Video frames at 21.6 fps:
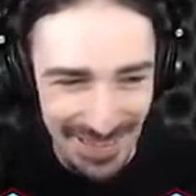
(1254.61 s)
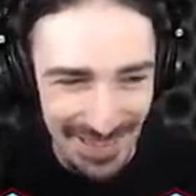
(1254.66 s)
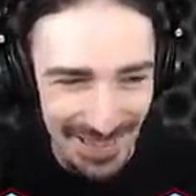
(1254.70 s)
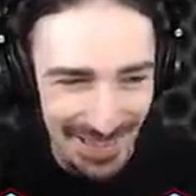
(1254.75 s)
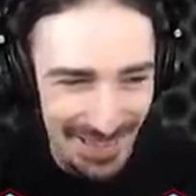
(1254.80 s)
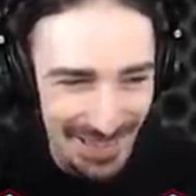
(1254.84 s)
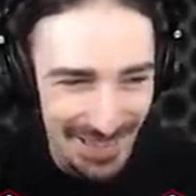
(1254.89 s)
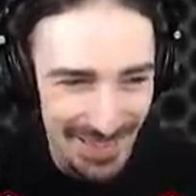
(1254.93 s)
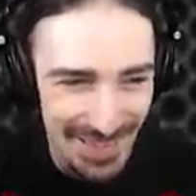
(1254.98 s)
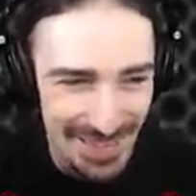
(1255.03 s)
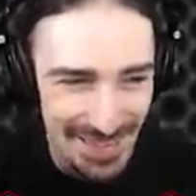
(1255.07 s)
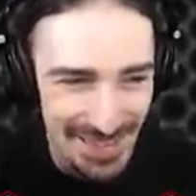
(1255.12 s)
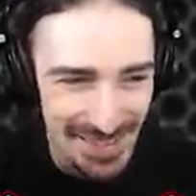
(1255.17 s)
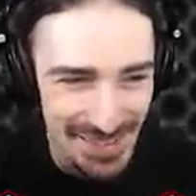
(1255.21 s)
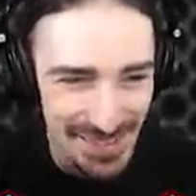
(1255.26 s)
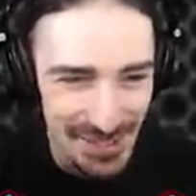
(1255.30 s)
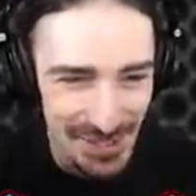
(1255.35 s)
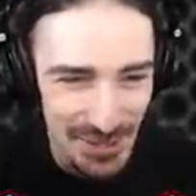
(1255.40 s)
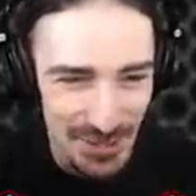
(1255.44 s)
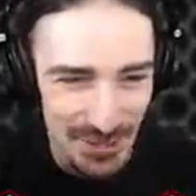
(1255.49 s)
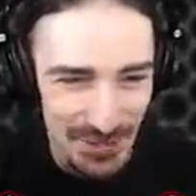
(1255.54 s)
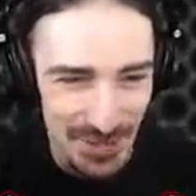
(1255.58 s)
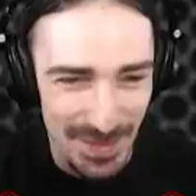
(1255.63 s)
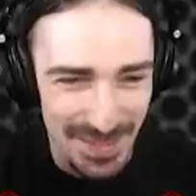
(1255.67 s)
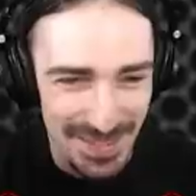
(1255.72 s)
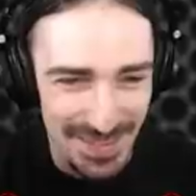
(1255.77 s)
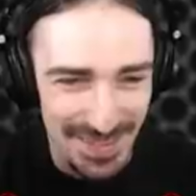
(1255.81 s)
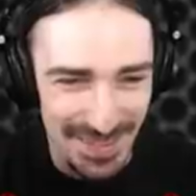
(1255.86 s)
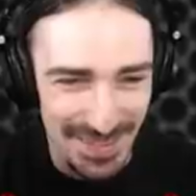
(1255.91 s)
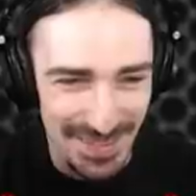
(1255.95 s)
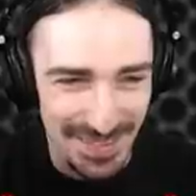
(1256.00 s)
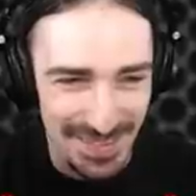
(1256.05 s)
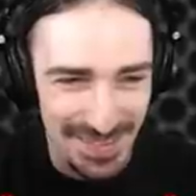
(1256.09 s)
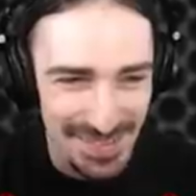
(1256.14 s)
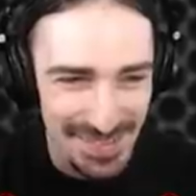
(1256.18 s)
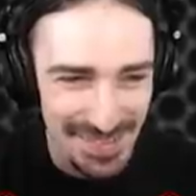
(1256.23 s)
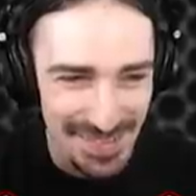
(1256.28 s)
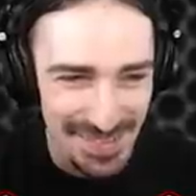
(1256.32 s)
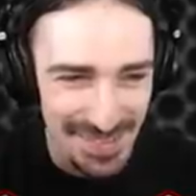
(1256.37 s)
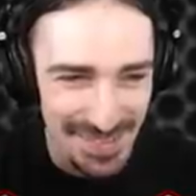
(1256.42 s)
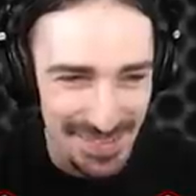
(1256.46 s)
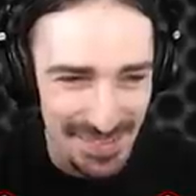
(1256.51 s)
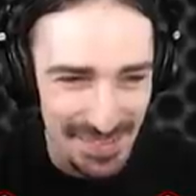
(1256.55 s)
Oh, that is so ridiculous.
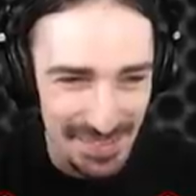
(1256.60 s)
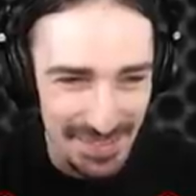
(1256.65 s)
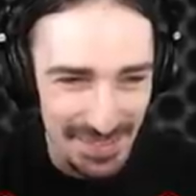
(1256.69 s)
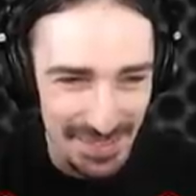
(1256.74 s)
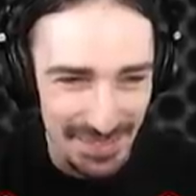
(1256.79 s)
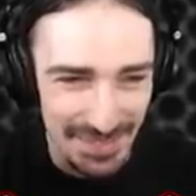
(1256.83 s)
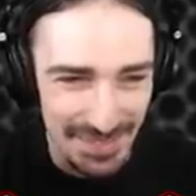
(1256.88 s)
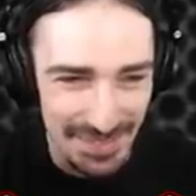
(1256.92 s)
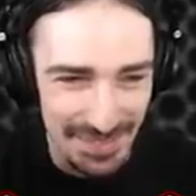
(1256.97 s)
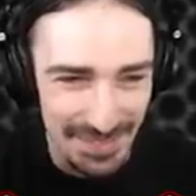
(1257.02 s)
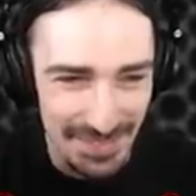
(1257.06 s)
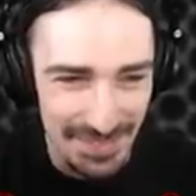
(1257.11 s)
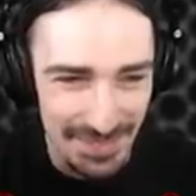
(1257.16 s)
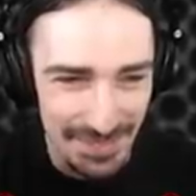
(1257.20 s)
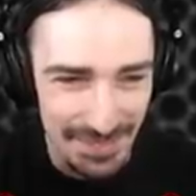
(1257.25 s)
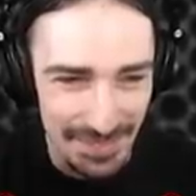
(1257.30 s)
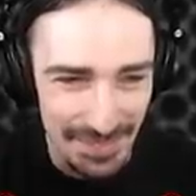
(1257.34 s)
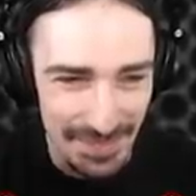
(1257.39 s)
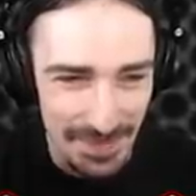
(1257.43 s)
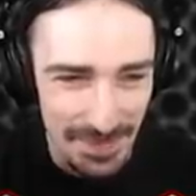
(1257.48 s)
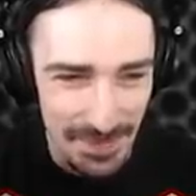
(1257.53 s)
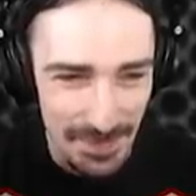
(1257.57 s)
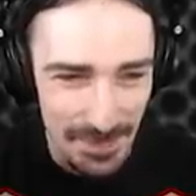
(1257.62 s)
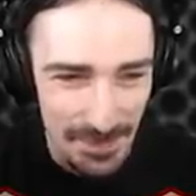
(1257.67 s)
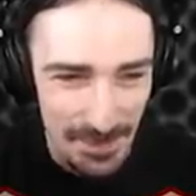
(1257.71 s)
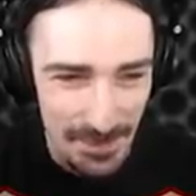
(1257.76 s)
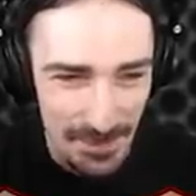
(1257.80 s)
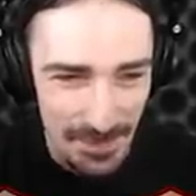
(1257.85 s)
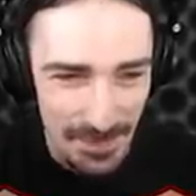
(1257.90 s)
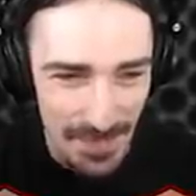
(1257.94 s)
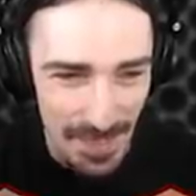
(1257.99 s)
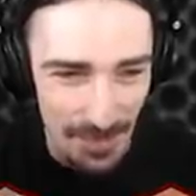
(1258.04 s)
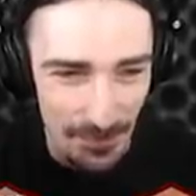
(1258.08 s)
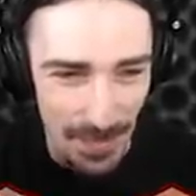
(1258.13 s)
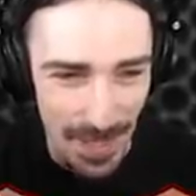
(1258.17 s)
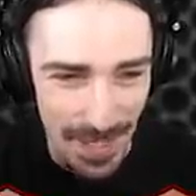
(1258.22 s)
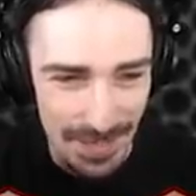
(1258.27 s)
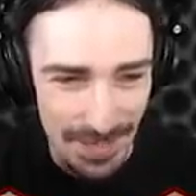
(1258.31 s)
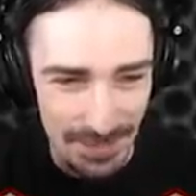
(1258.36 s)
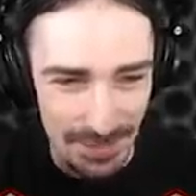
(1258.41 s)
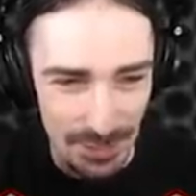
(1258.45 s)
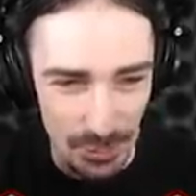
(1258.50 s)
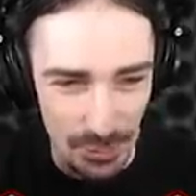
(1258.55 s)
Okay, we're good. If
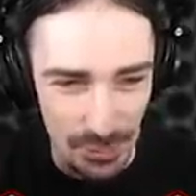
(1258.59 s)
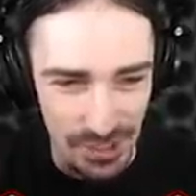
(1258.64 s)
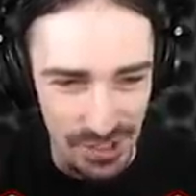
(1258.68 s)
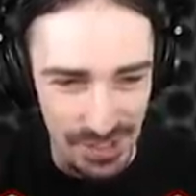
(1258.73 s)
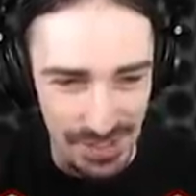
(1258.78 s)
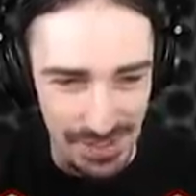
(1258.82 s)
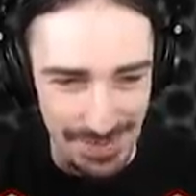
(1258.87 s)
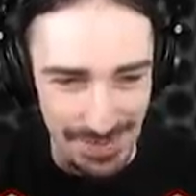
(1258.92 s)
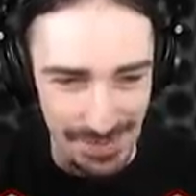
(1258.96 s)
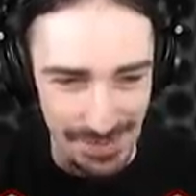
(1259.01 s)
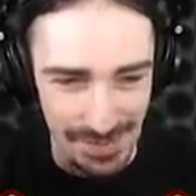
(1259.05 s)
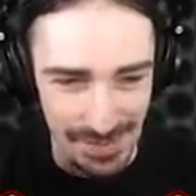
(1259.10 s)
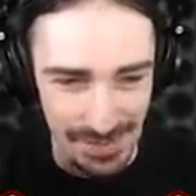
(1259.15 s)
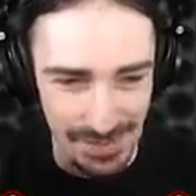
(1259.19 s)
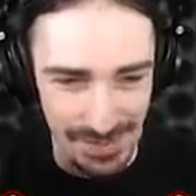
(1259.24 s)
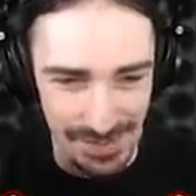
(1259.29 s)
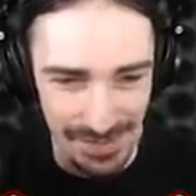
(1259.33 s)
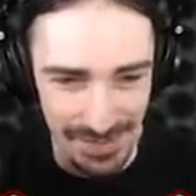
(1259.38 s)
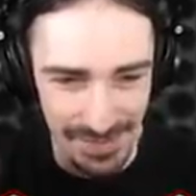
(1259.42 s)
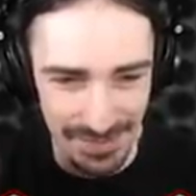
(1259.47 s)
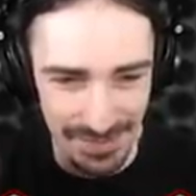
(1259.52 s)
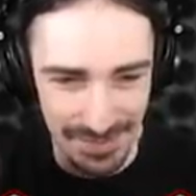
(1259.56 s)
I lose this,